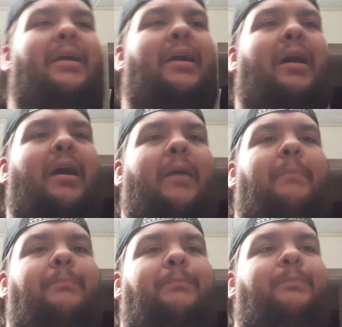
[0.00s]

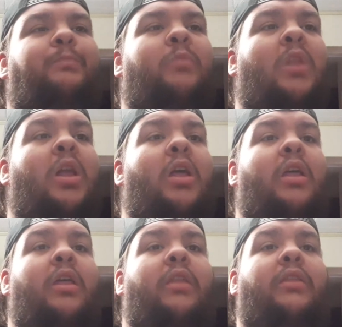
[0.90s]
um.
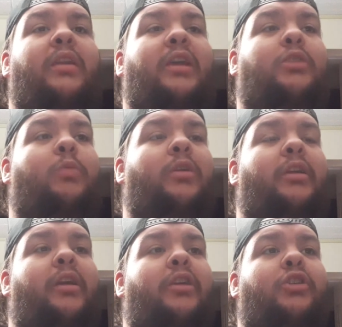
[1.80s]
The next one
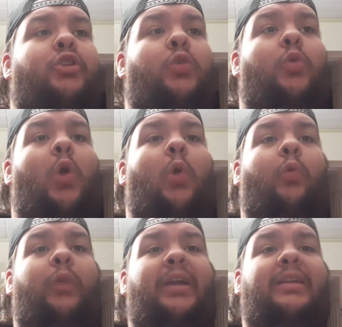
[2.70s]
is to
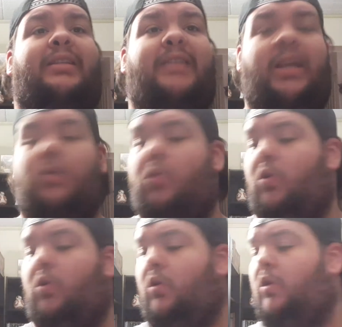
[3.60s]
read a sequel.
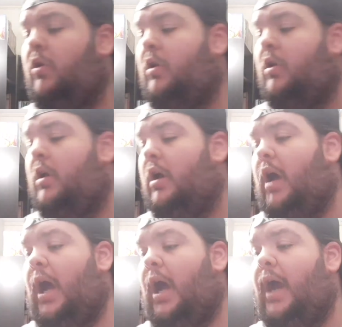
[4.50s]

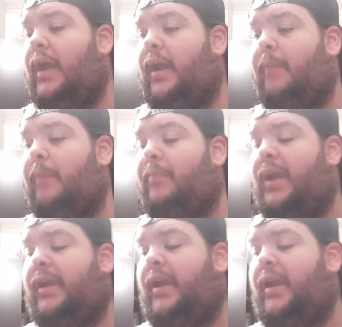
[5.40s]
I am
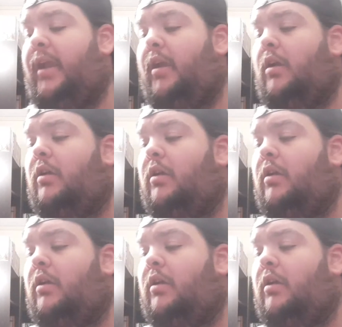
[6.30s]
picking